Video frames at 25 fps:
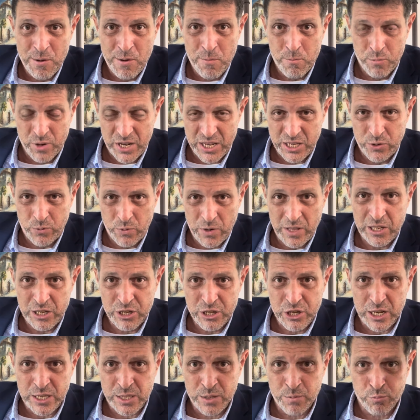but is really
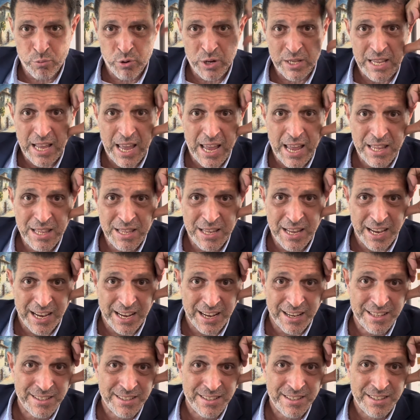just pretending.